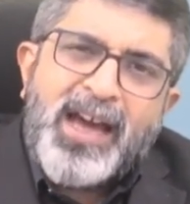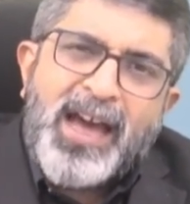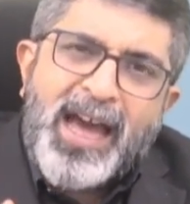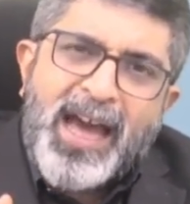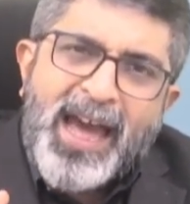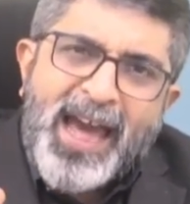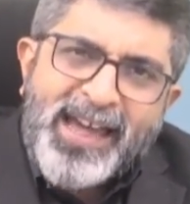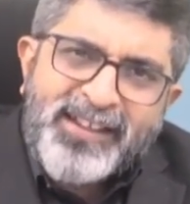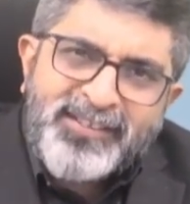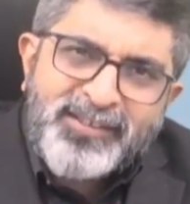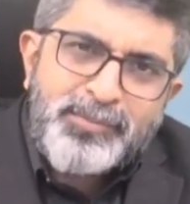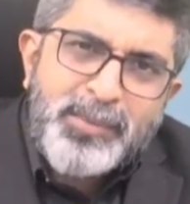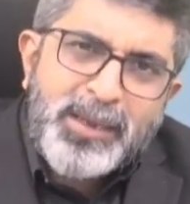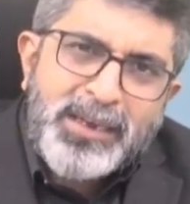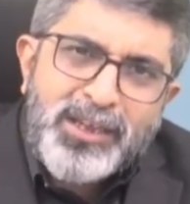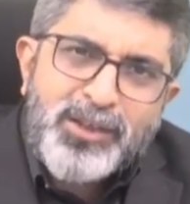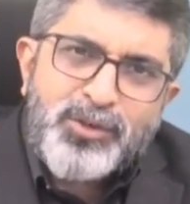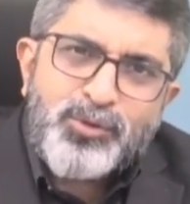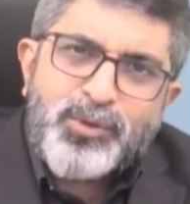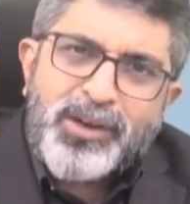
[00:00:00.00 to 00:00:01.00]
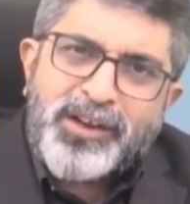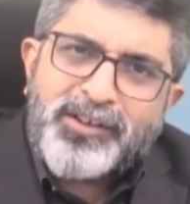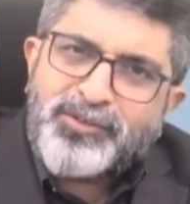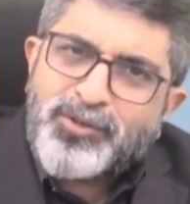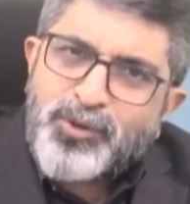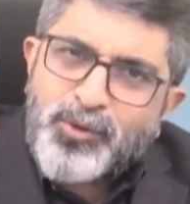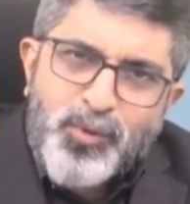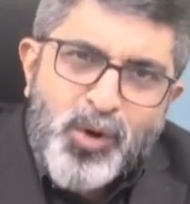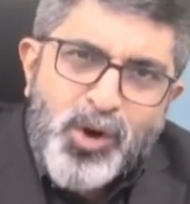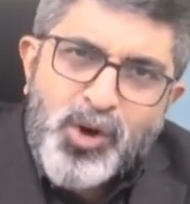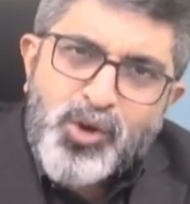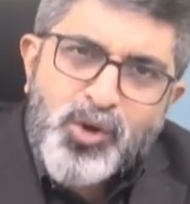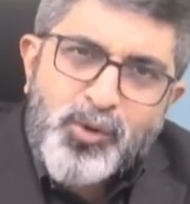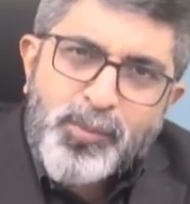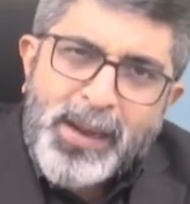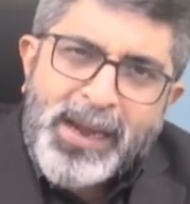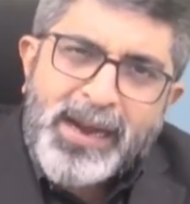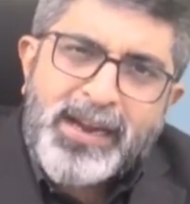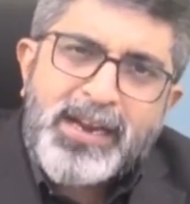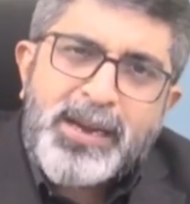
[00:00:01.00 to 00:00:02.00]
as many units you want to
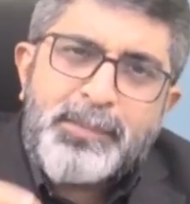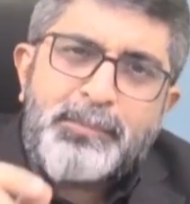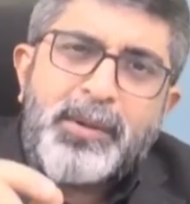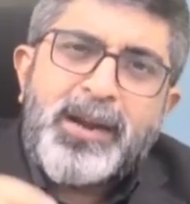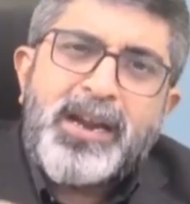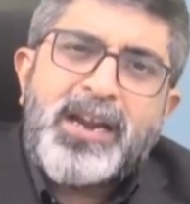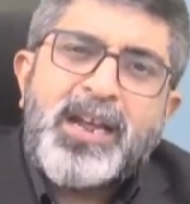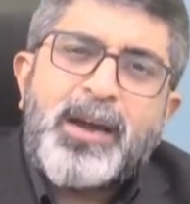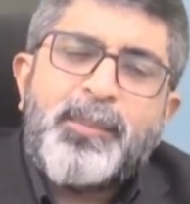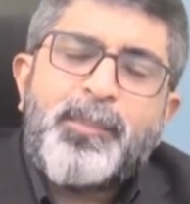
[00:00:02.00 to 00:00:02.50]
buy depending